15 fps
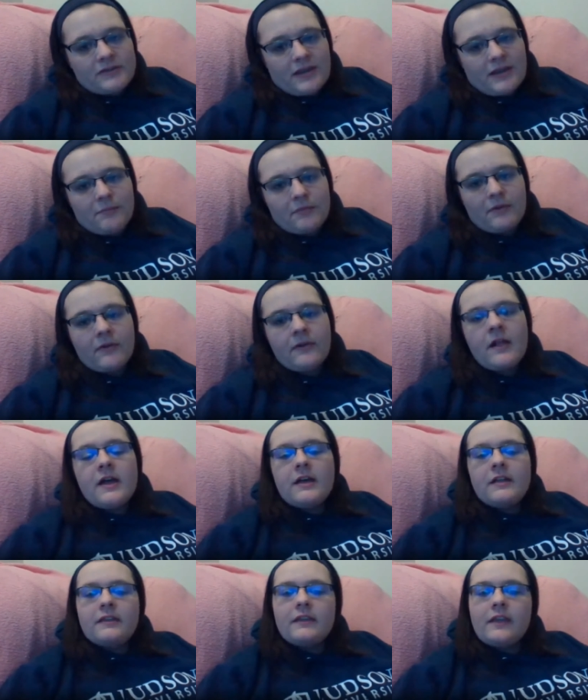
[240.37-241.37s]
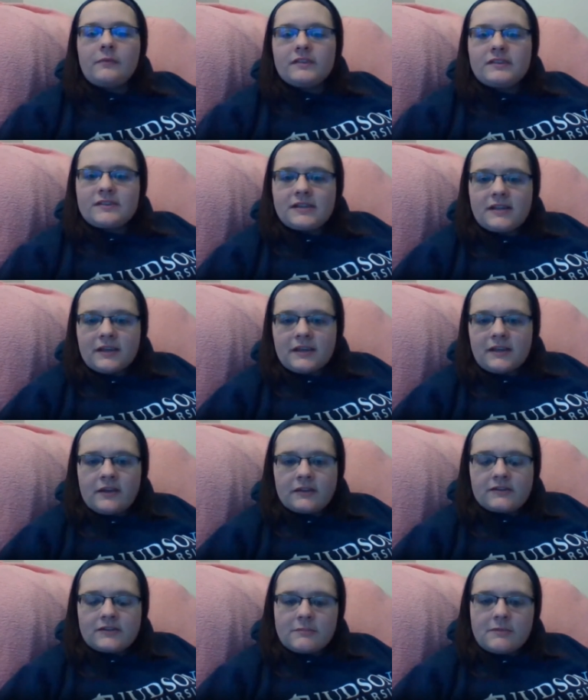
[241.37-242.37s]
for example, they would sit
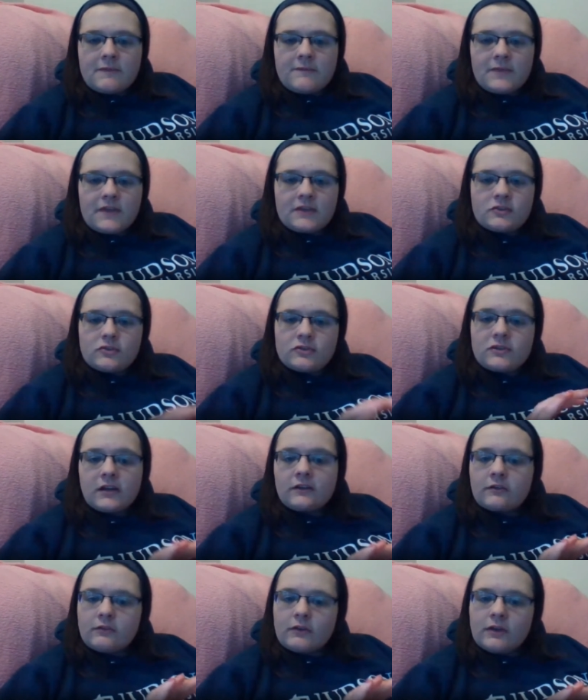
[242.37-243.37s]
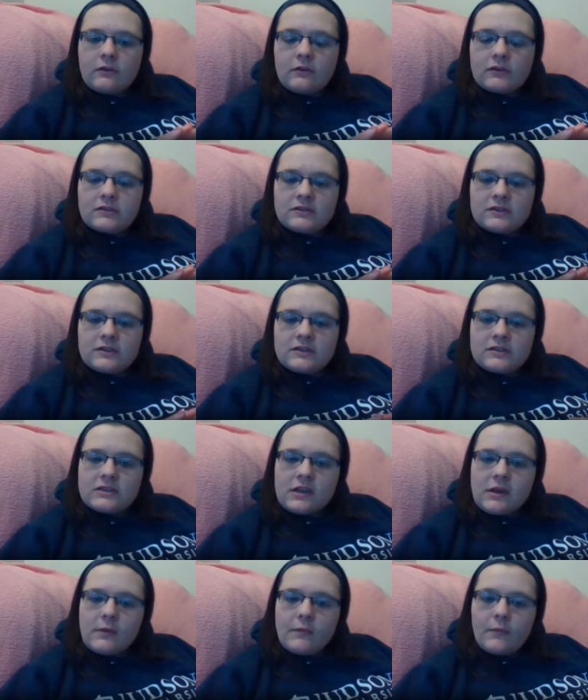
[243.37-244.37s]
in on some of the introductory
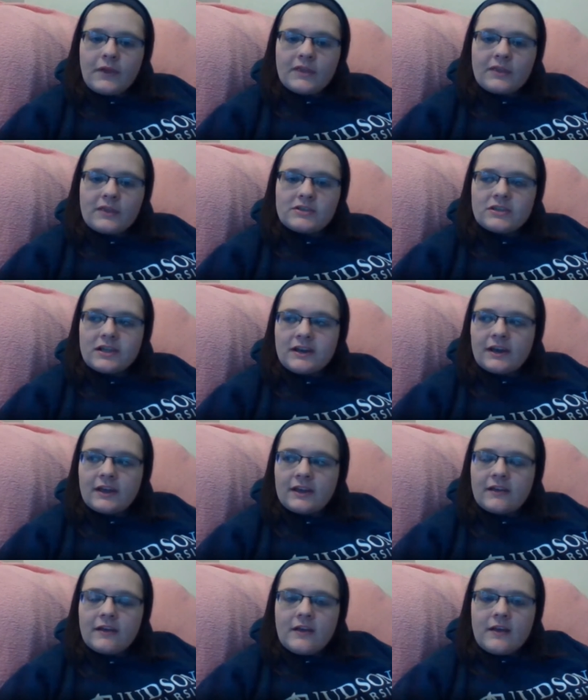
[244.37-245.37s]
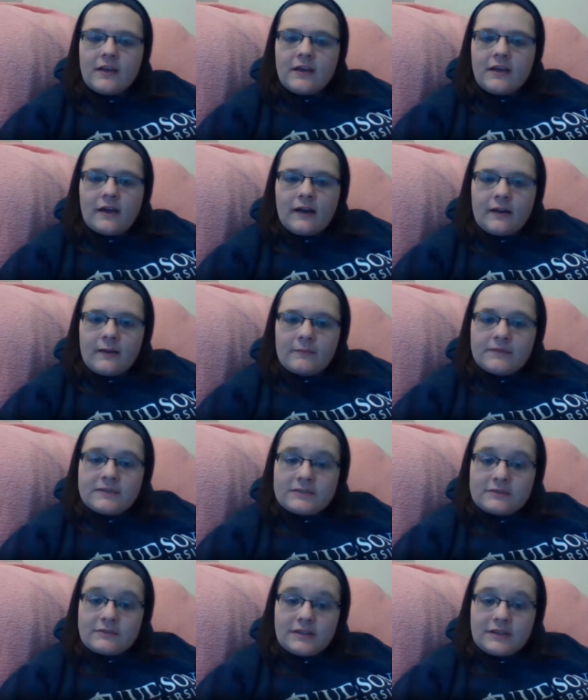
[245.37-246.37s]
courses with the gen ed um,
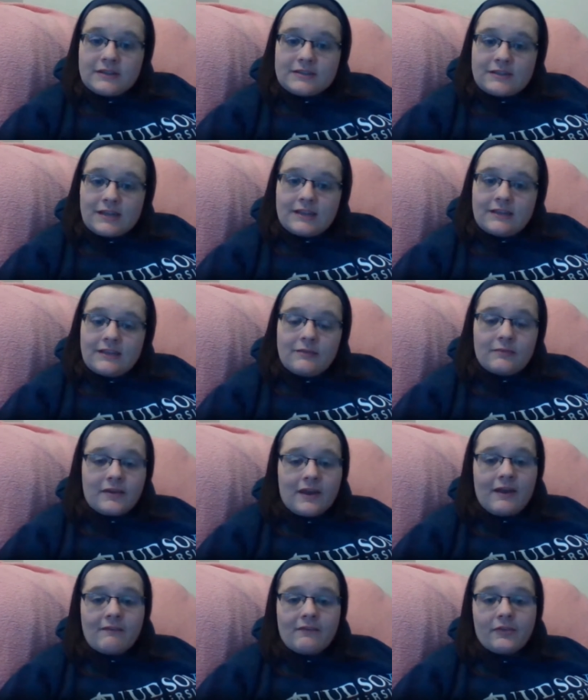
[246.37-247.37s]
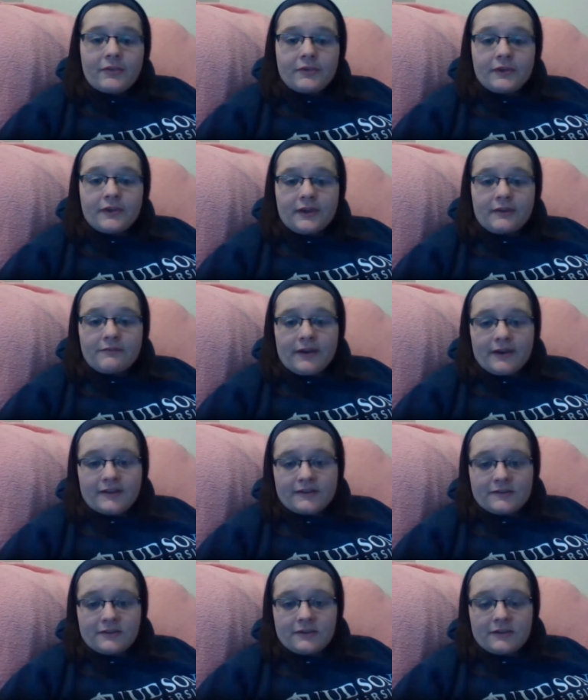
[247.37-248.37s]
students, and they would have a learning
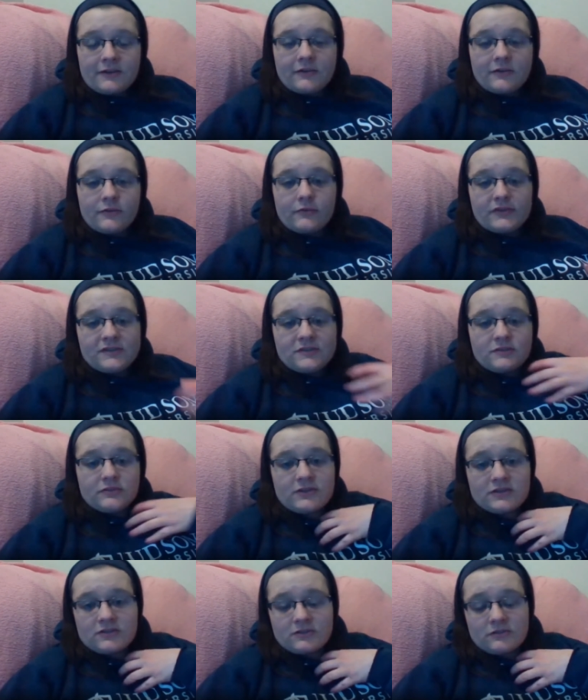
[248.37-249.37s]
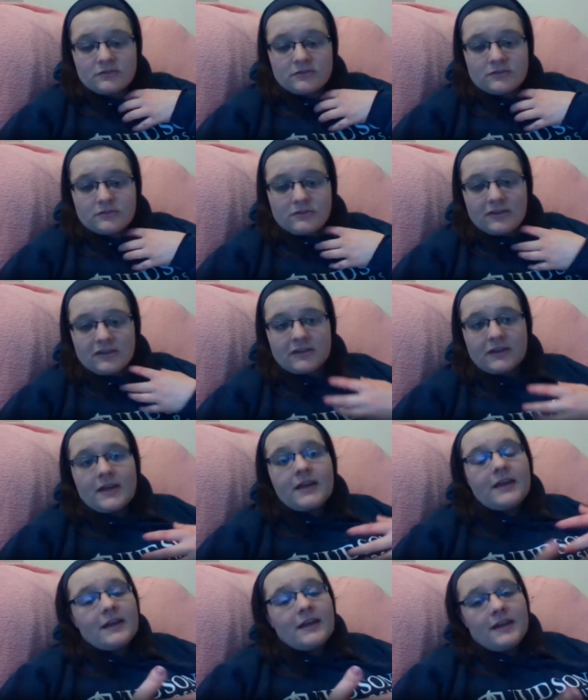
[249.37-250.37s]
advisor who is a traditional student
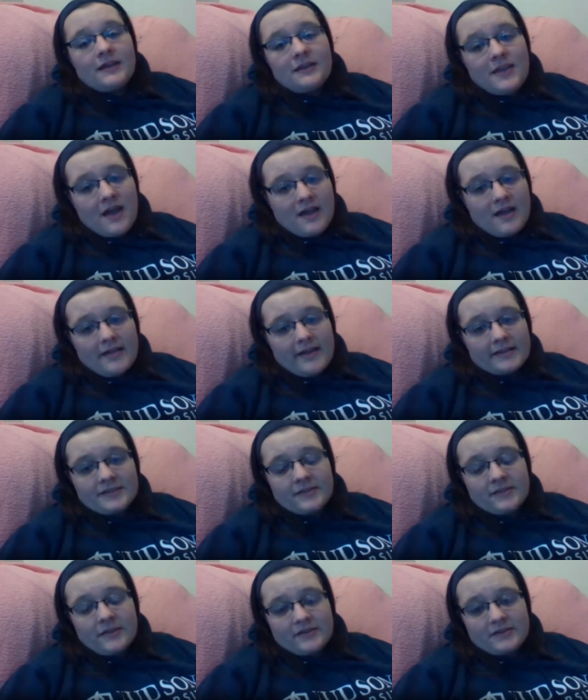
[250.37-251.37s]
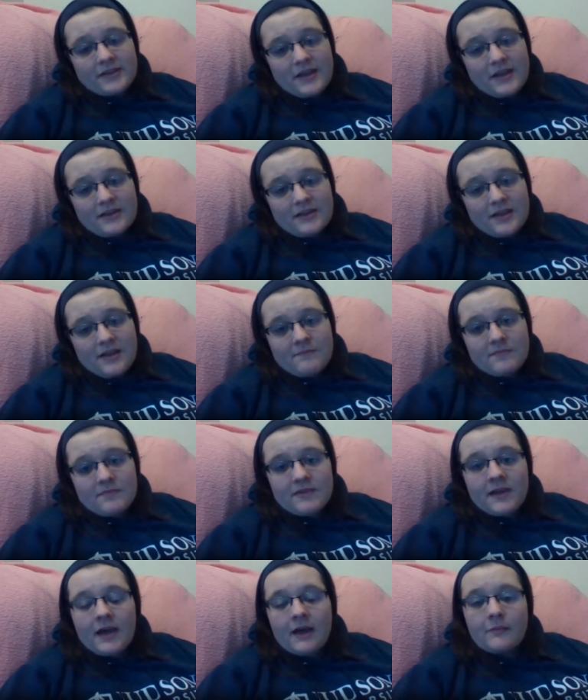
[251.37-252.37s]
in that class alongside
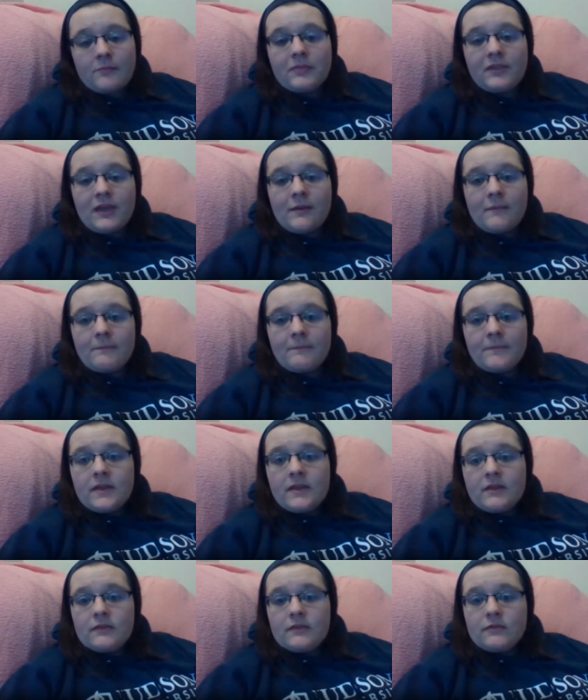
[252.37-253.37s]
them to help them